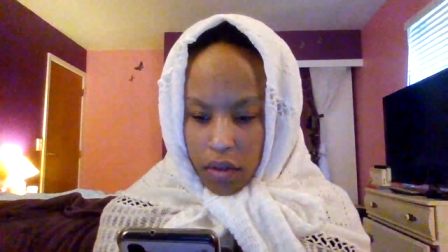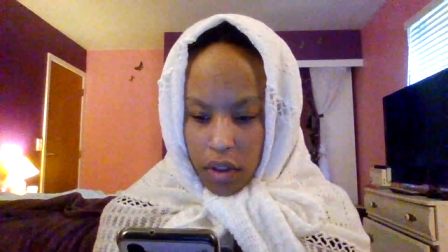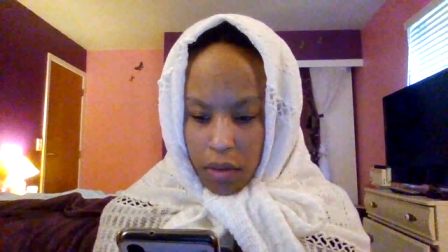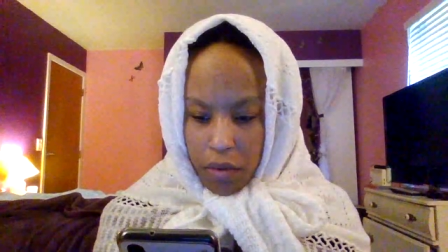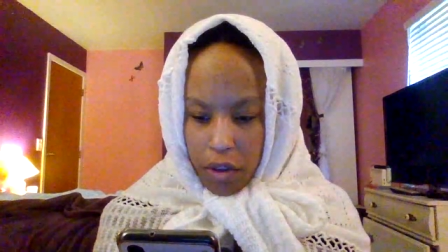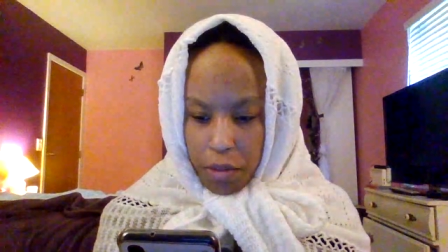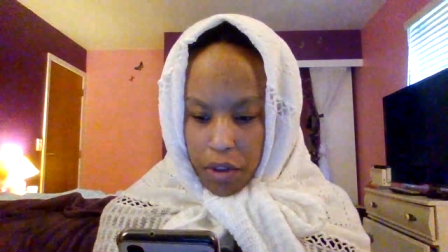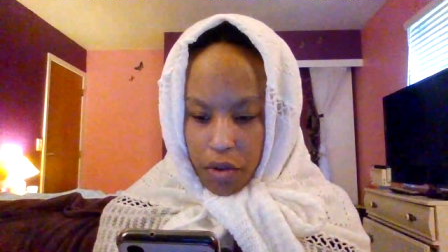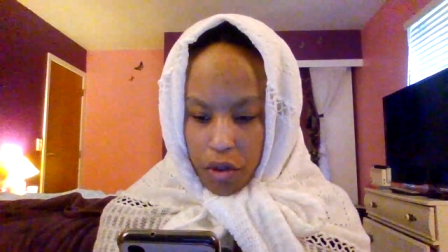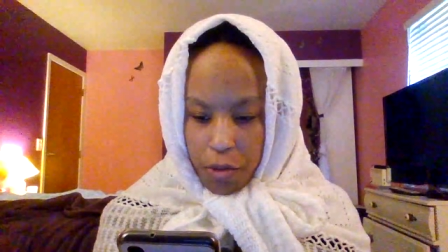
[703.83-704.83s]
Um, don't
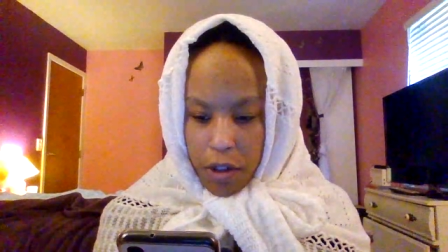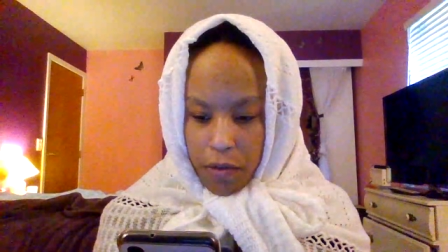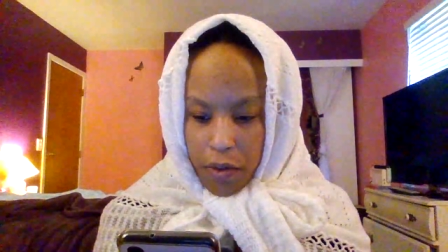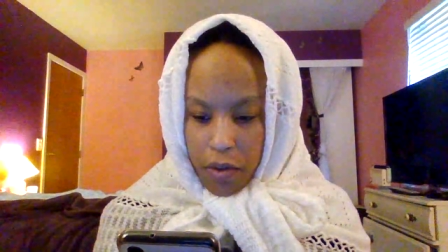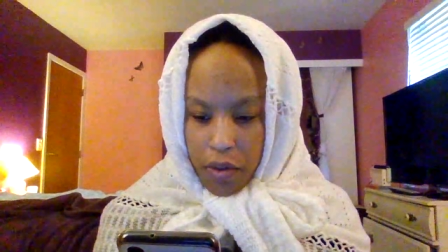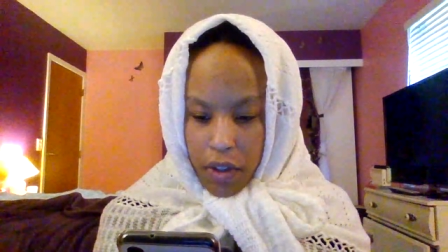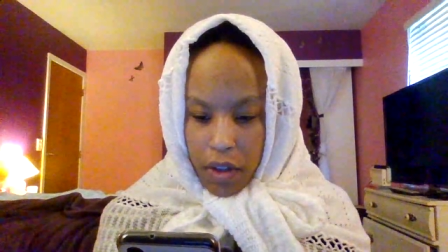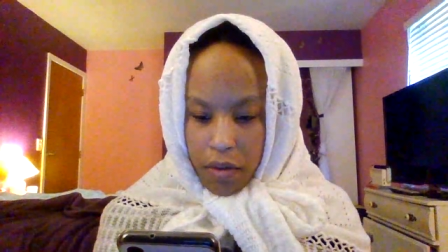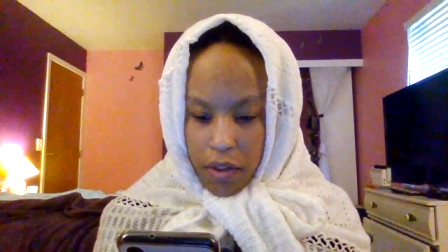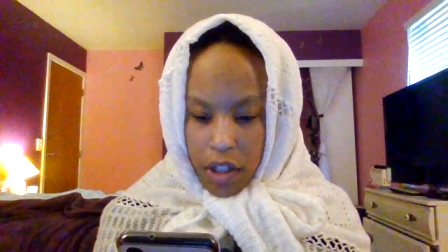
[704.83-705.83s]
be disrespectful,
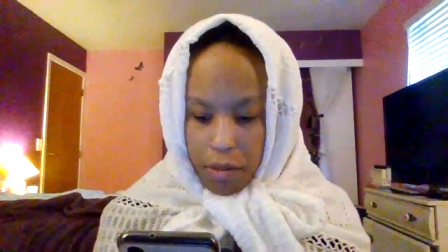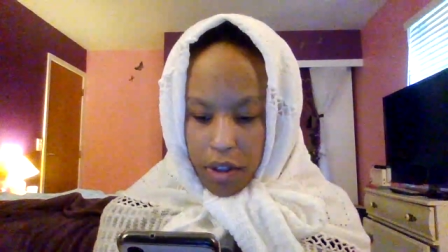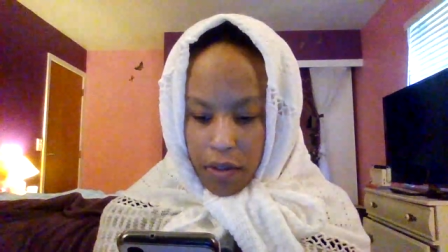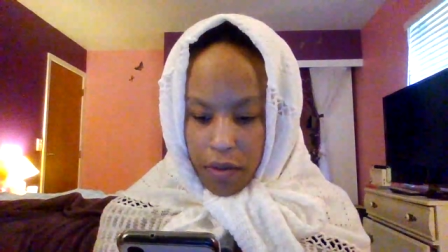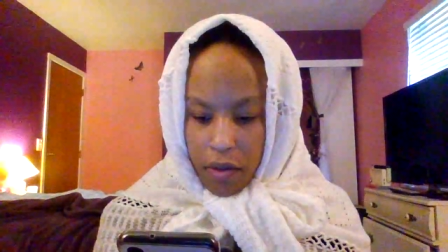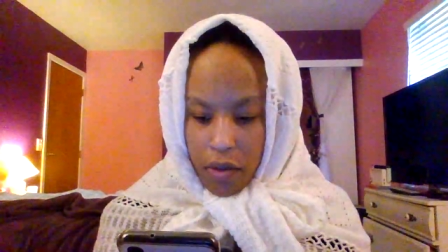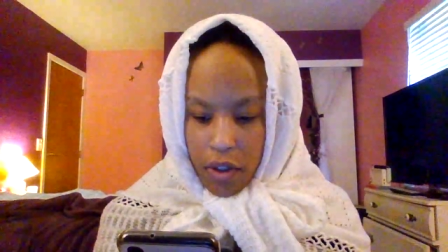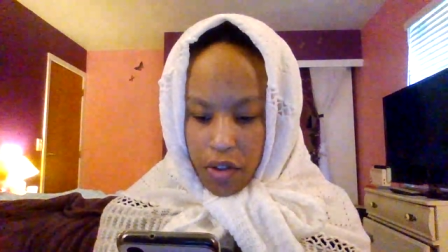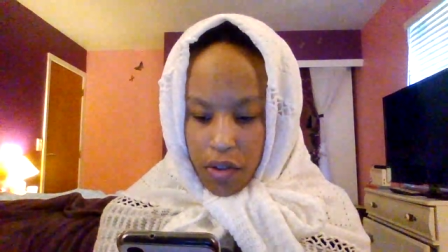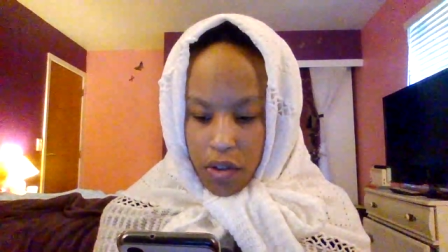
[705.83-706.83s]
sado sama Of
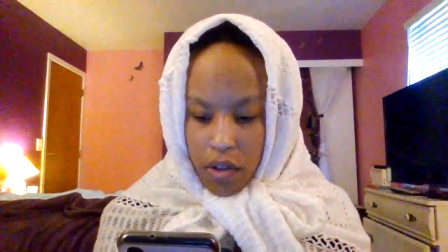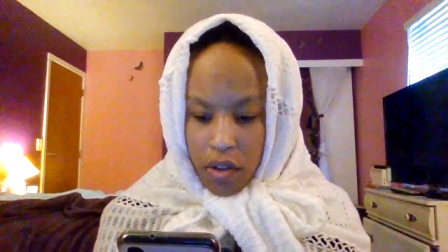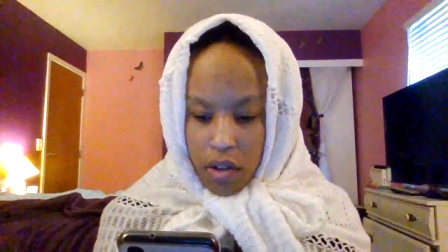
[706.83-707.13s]
course,